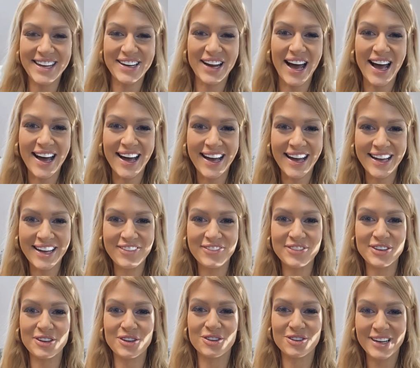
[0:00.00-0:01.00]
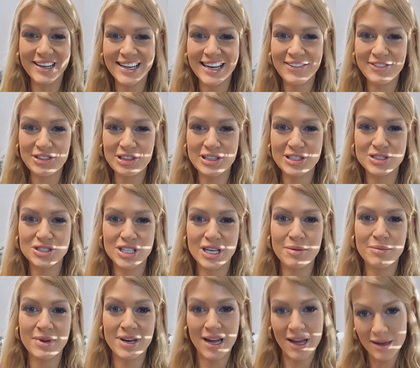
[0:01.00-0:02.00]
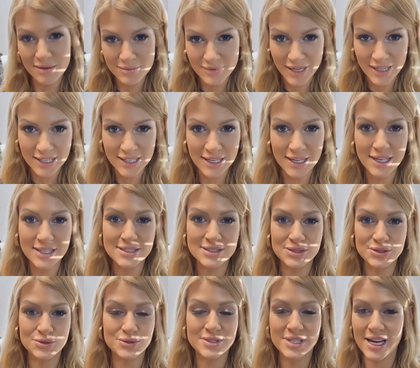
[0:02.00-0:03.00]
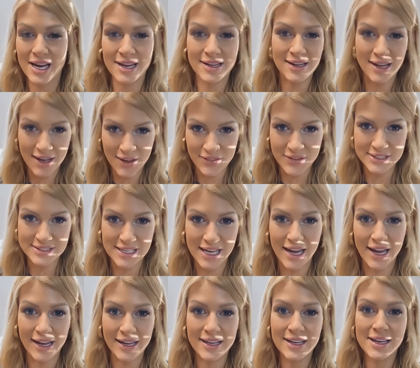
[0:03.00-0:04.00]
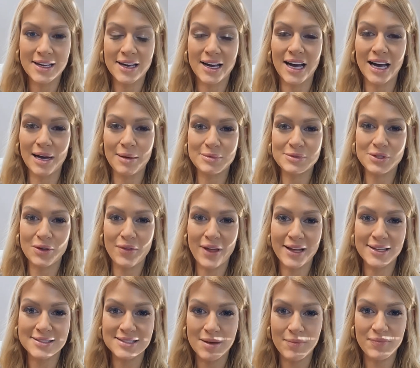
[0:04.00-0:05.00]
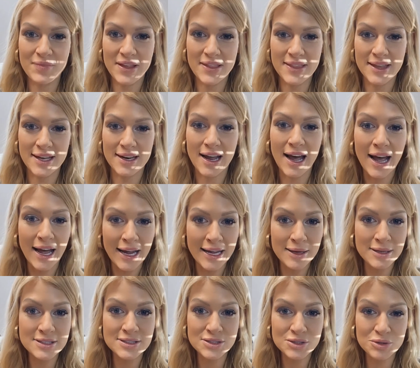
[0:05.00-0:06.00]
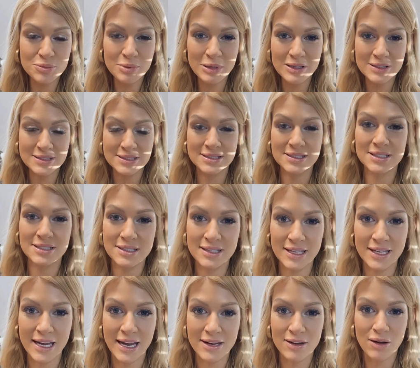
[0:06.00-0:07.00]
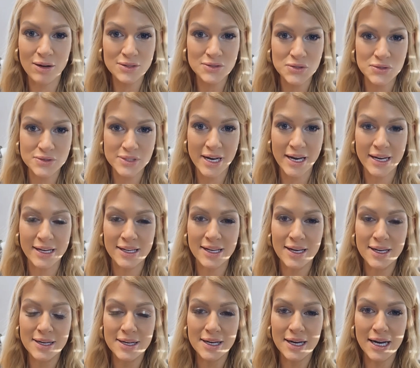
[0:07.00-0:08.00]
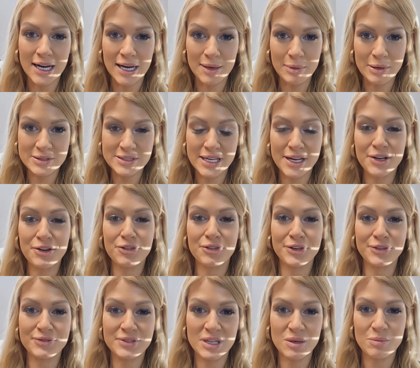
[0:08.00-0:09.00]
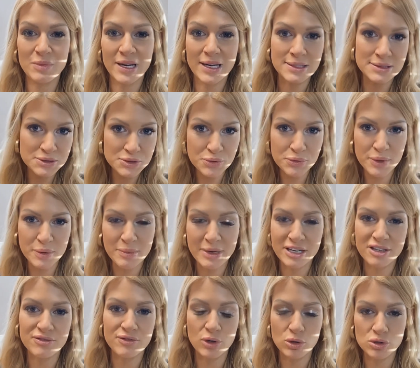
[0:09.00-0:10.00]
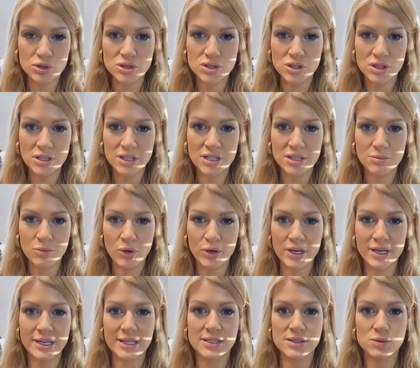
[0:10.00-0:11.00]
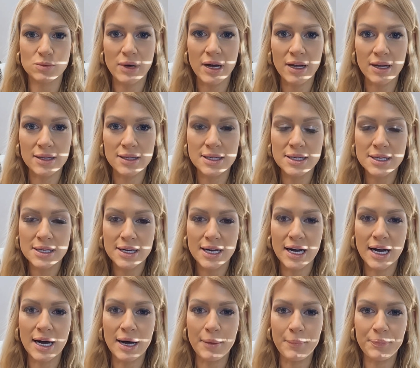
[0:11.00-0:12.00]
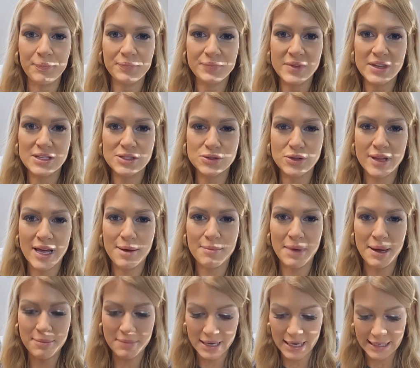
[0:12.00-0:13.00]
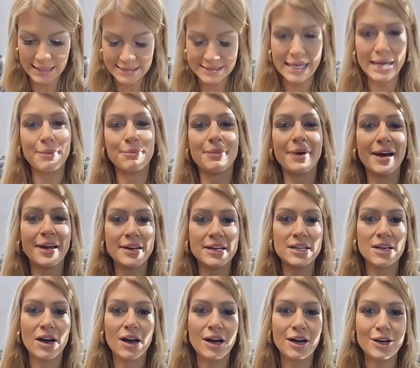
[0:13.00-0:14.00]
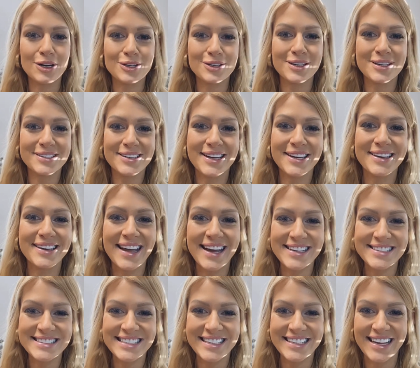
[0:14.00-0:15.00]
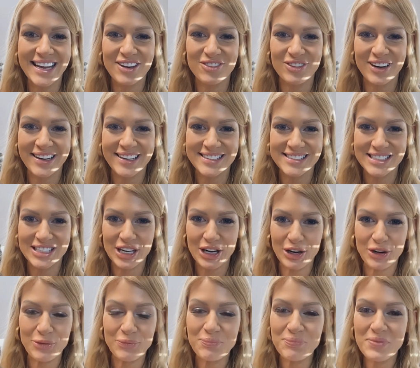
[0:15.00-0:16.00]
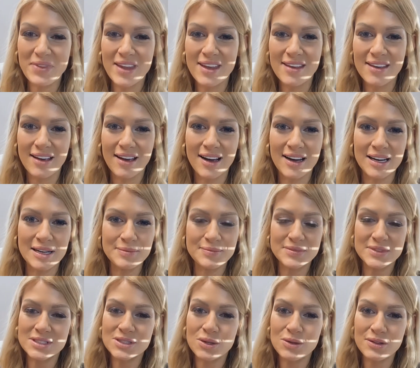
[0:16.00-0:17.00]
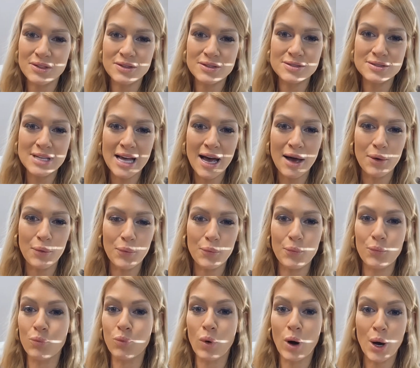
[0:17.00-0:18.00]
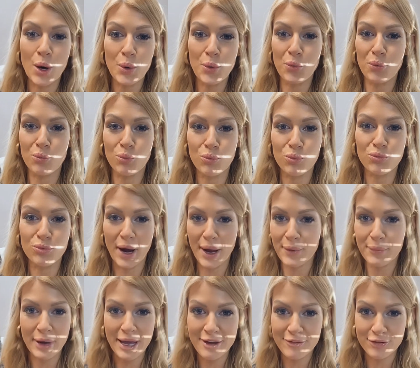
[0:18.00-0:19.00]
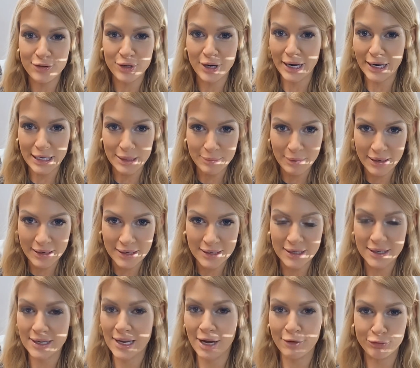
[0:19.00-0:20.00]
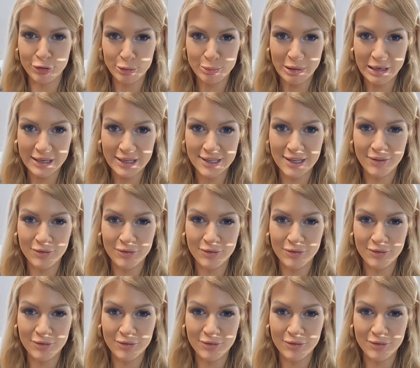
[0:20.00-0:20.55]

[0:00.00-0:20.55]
I feel great after the gym and I'm ready to take on the day. Um, so that's something that I do personally. I also take uh, about 10 to 15 minutes to read my devotional in the morning as well um, so that my mind and body are connected and ready to go. Um, so there's not one right way for anybody and everybody.